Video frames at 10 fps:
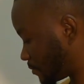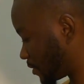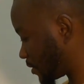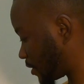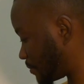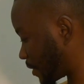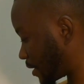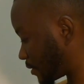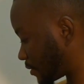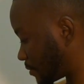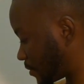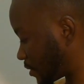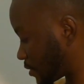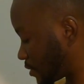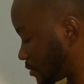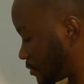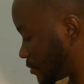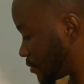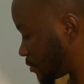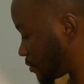So you pour the milk,
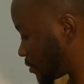add